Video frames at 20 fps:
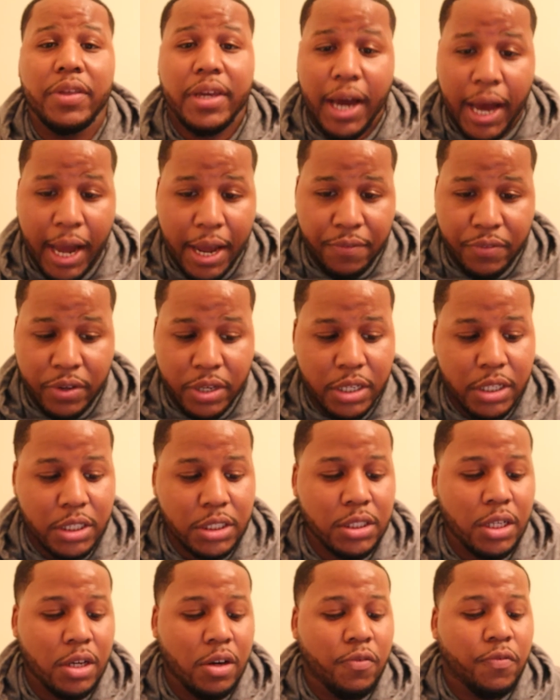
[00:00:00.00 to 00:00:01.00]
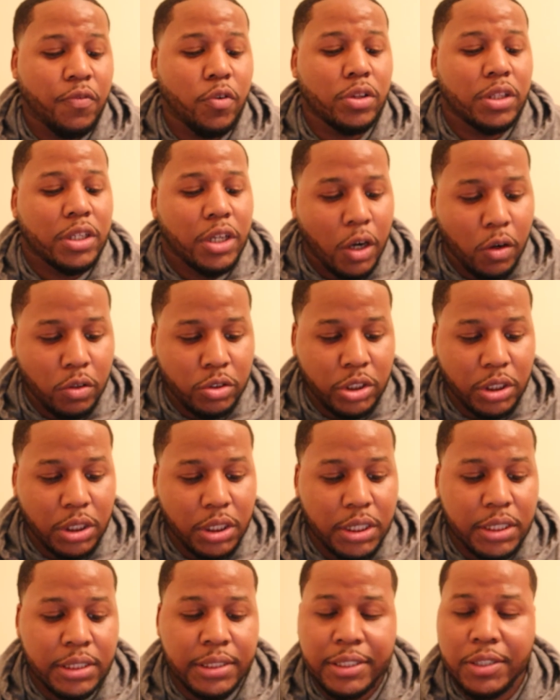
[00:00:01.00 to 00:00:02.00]
the IVs for the Ultra
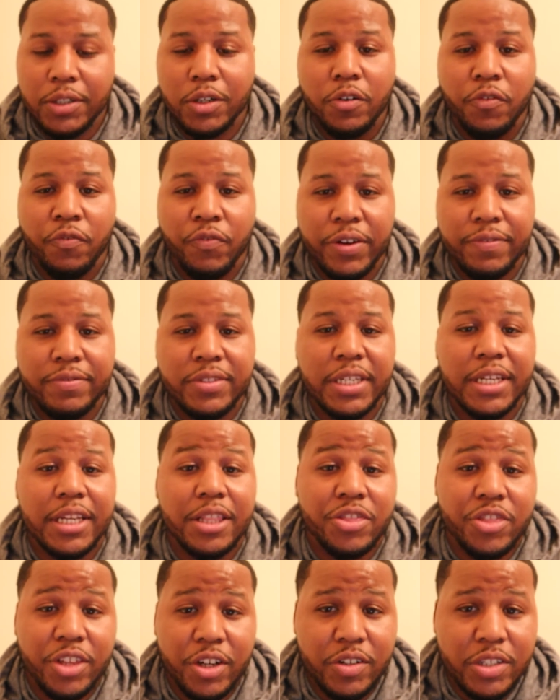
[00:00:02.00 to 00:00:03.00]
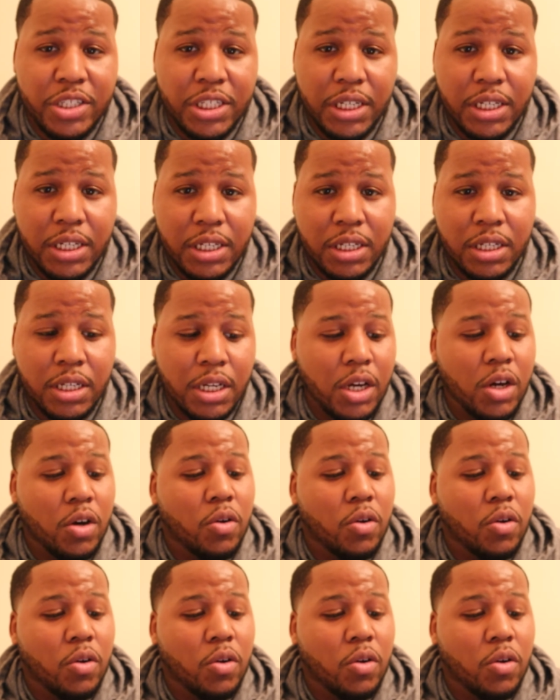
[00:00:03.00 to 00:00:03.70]
League 0, 15, 13